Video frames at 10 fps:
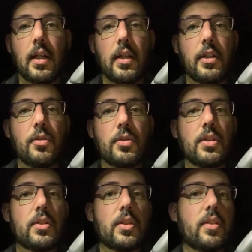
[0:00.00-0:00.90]

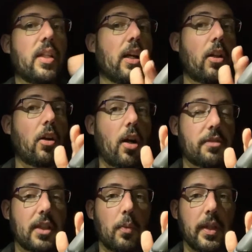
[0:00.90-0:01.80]
uses TLR
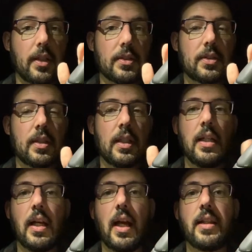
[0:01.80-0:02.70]
offset wheels.
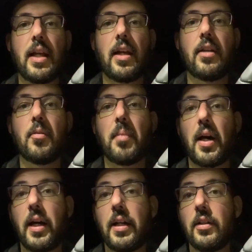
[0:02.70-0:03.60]
And then
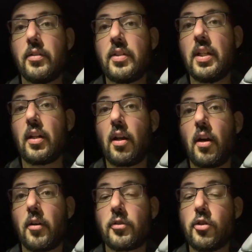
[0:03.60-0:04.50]
my
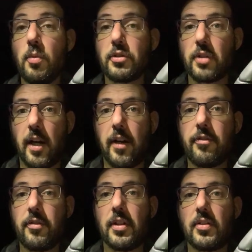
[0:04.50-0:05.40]
TLR 2-wheel
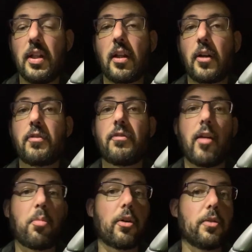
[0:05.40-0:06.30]
drive, the TLR
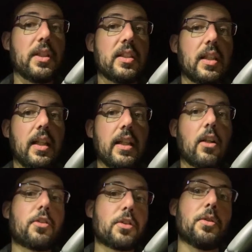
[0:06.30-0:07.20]
5.0 DC Elite,
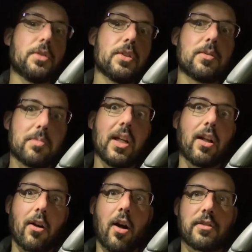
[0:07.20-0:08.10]
also uses
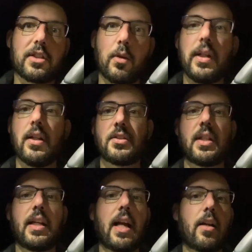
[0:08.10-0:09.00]
TLR offset wheels.
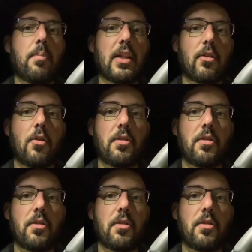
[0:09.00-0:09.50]
They kind of make their own